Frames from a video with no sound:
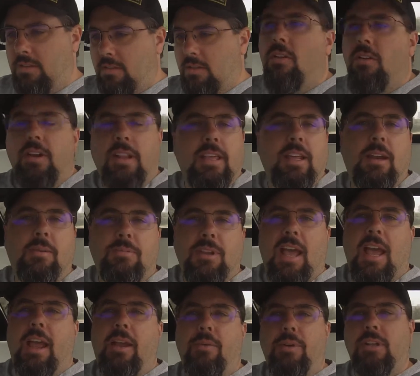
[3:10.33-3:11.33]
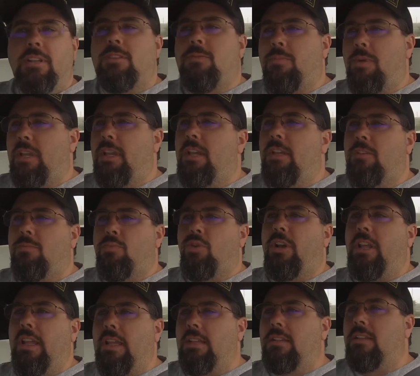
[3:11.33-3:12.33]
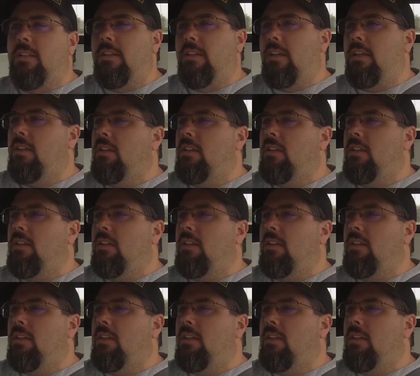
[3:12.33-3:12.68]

You know, it'll get up to highway speeds pretty easily.